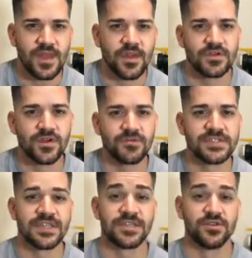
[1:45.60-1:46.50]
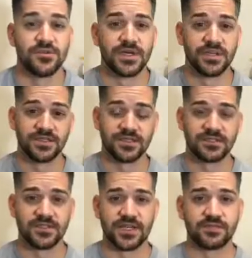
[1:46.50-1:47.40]
those represent the two pillars
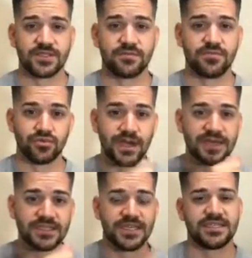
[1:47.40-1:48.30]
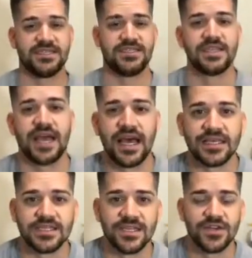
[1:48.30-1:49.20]
that Samson breaks as his
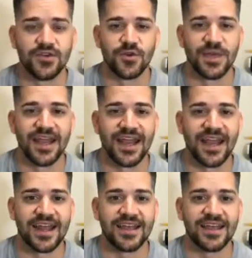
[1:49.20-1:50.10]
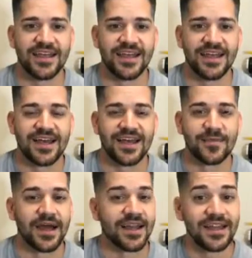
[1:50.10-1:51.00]
last human act.
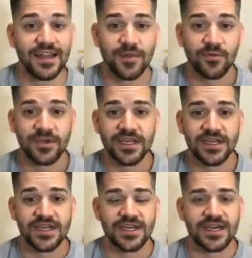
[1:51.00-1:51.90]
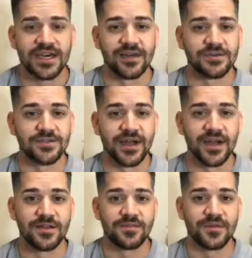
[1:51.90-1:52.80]
Um, I didn't come up with it. Uh, it was
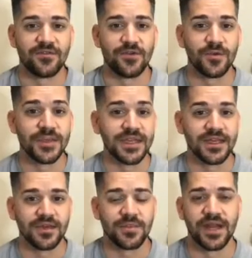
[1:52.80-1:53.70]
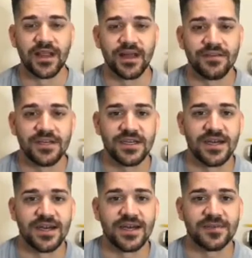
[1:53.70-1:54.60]
around before me, but I love it
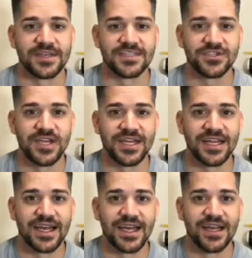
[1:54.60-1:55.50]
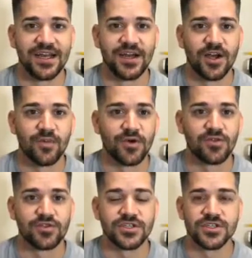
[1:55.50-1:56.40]
uh, because Jake and I are
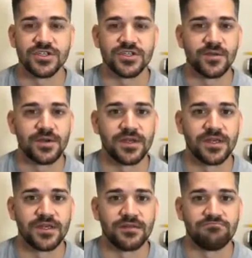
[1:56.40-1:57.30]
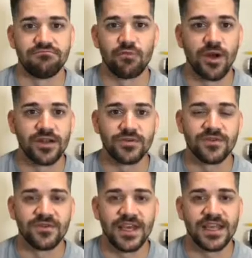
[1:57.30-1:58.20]
both Christians and we wanted to
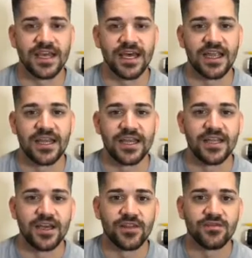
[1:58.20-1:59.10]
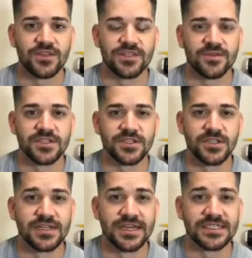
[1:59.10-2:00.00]
reflect that. The other reason we
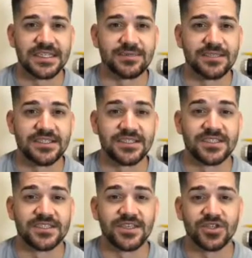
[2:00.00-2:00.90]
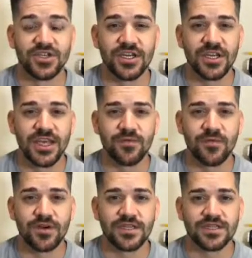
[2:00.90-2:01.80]
that Samson's is such a good name
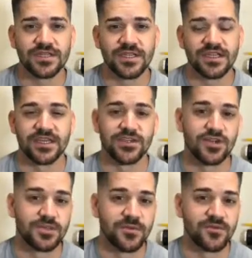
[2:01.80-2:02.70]
for us, that they chose it